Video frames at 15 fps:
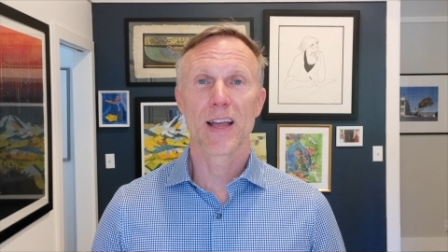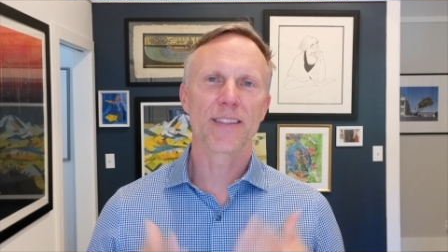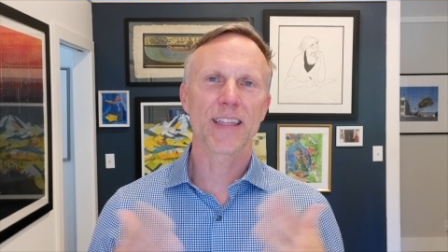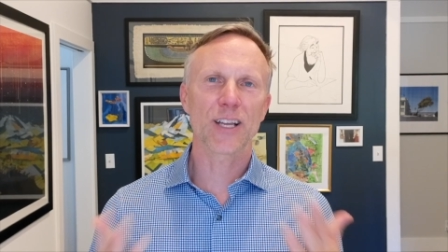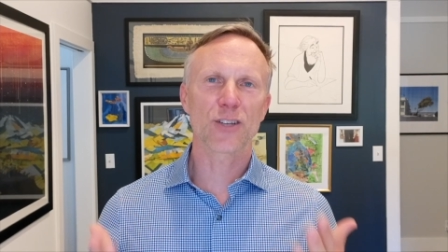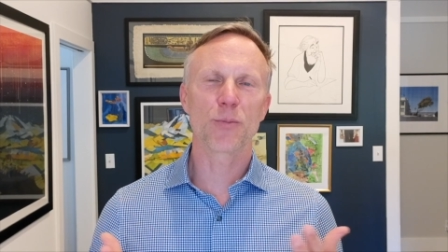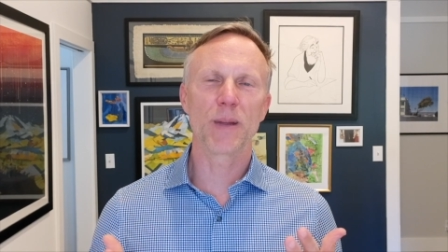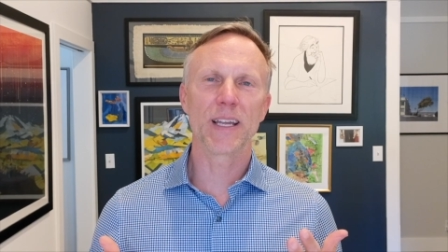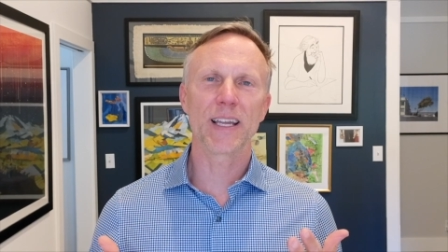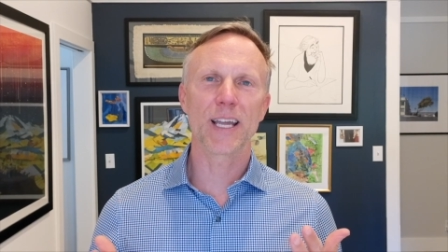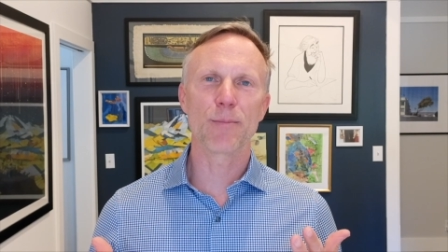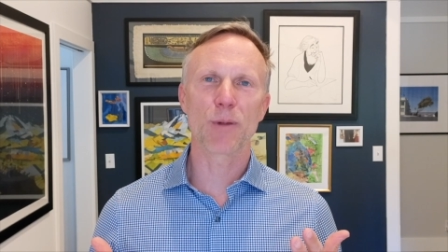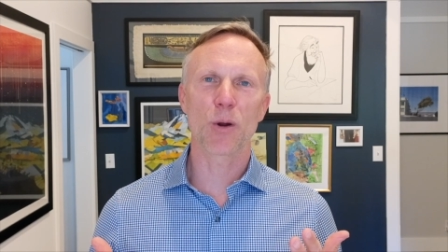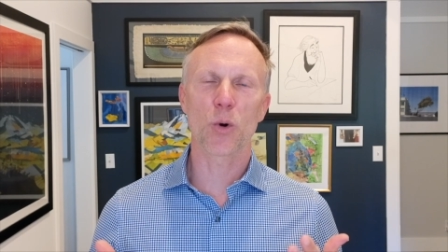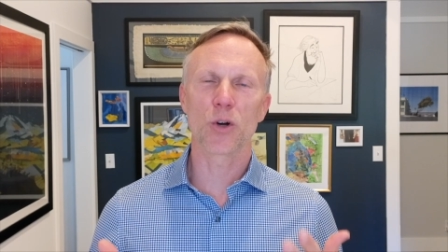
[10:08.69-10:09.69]
Thanks for being
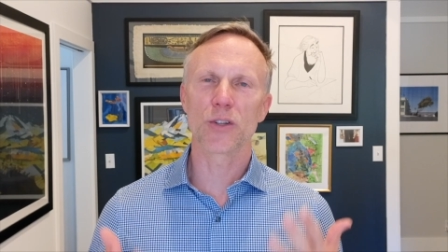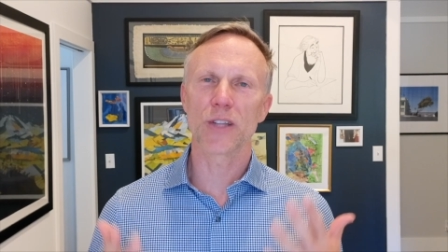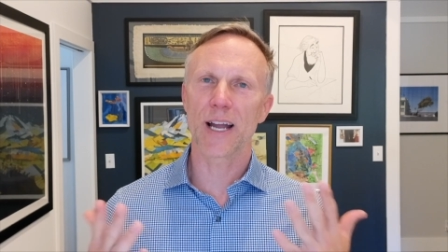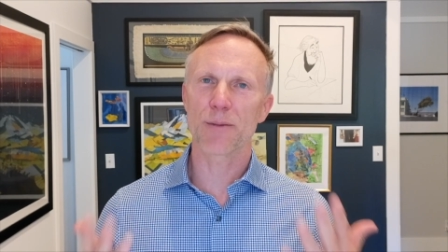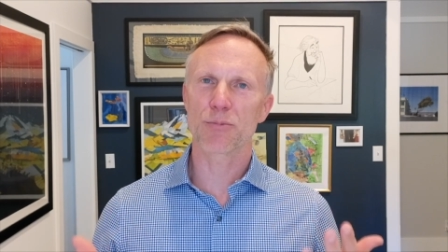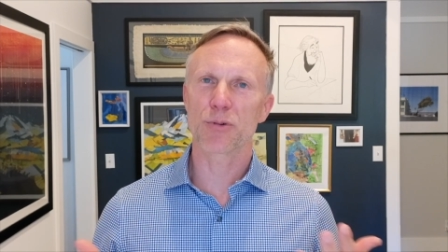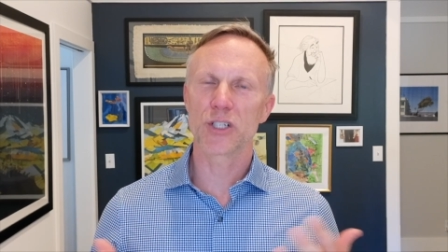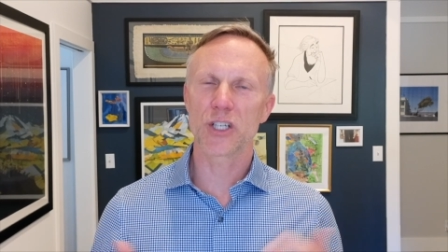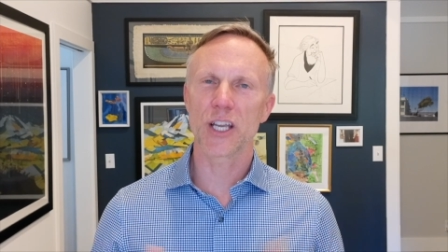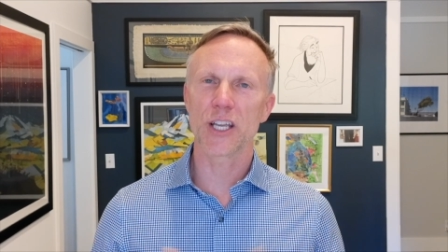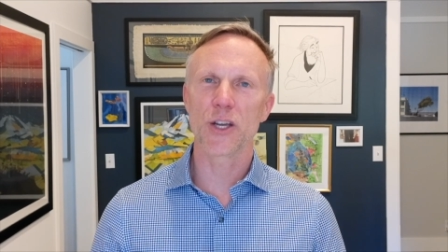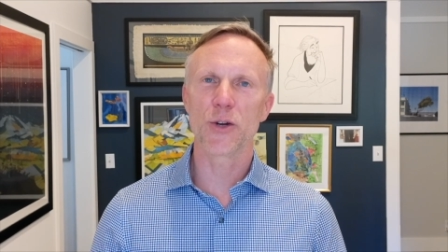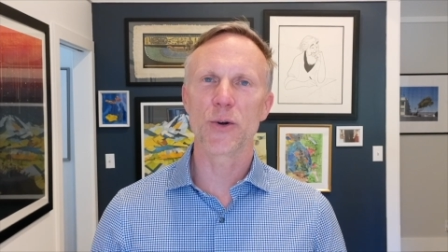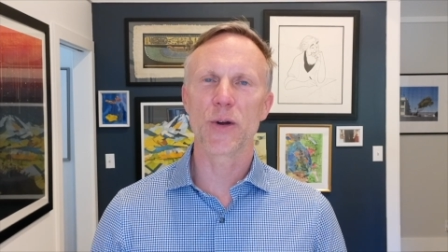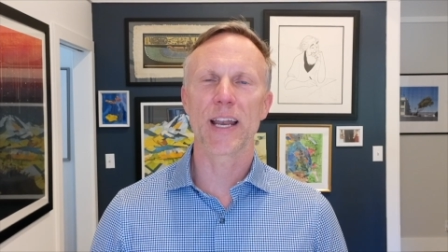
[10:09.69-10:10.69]
in my world. I appreciate
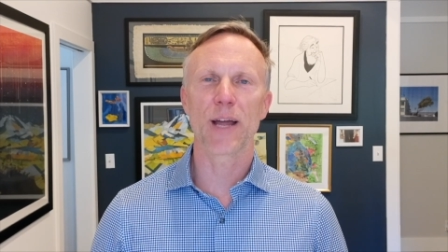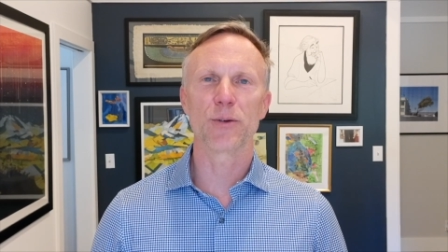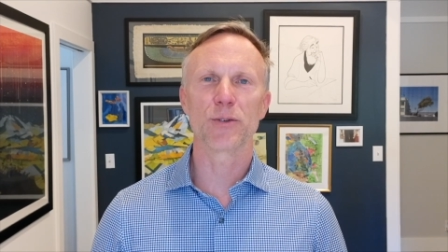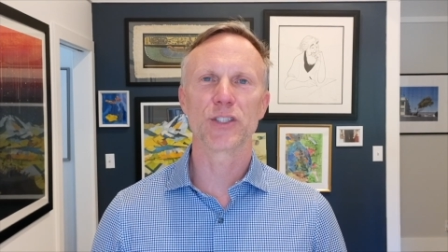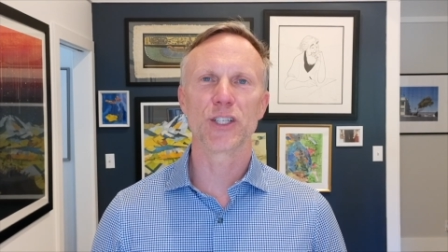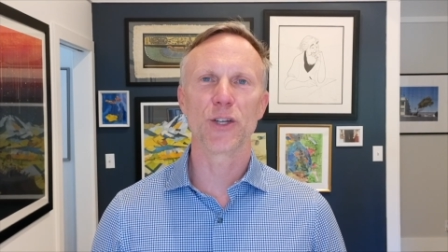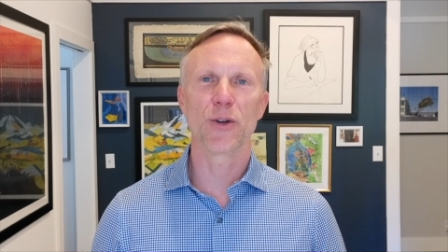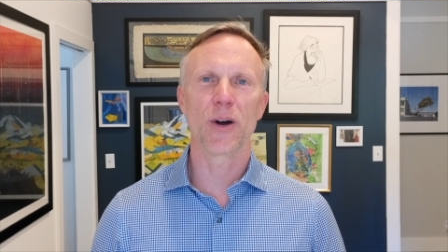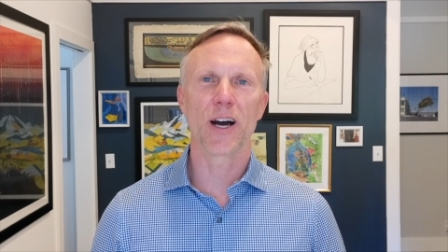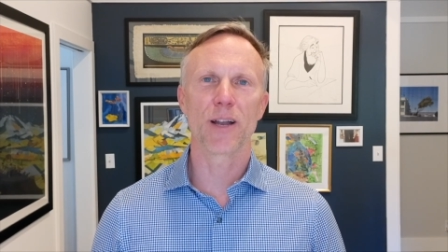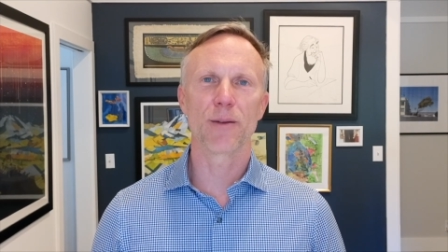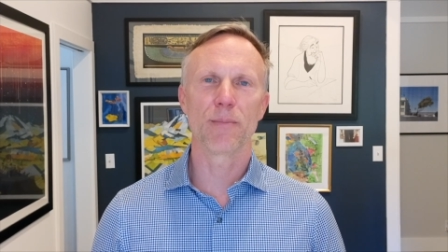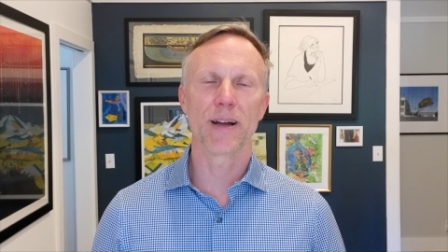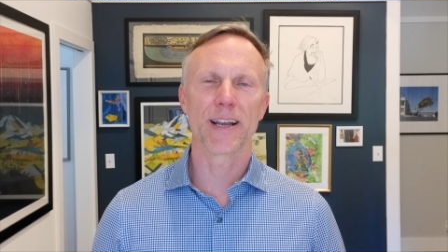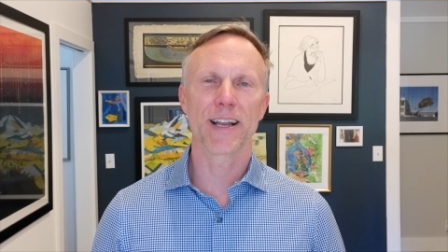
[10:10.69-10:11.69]
you, and I will see you
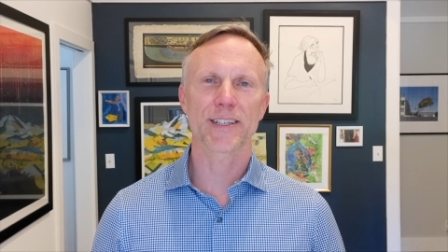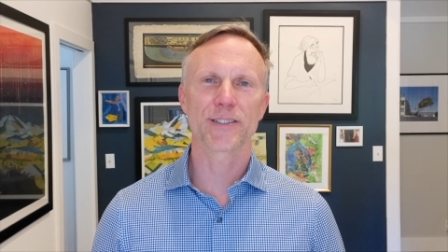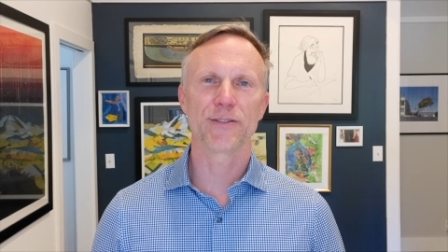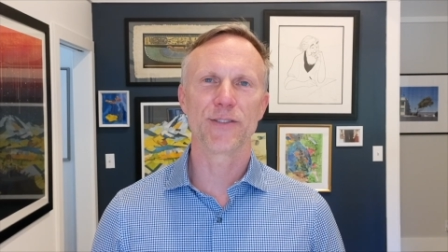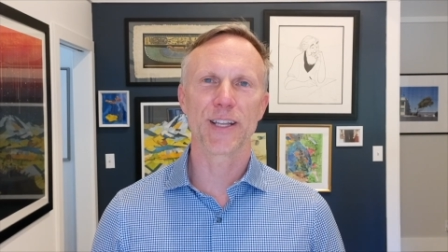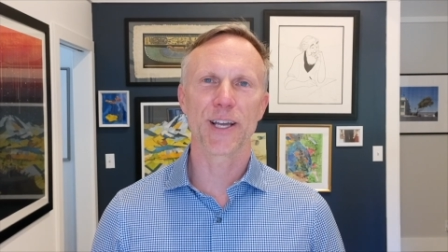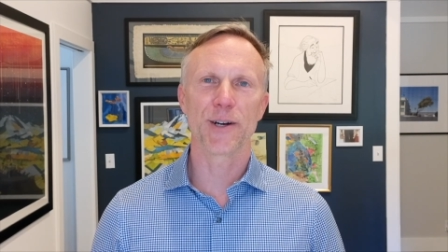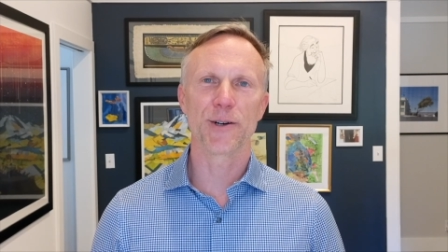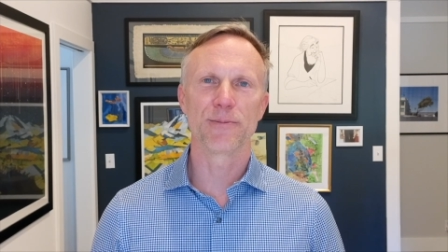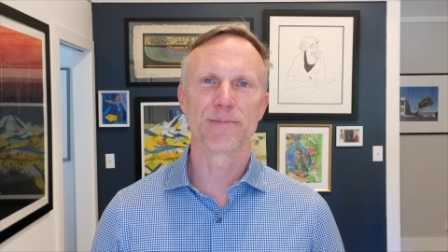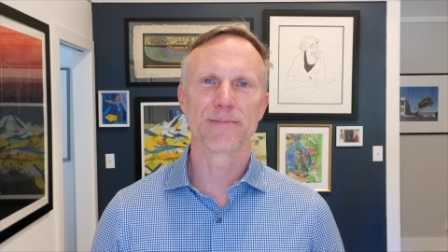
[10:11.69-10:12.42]
on my next video.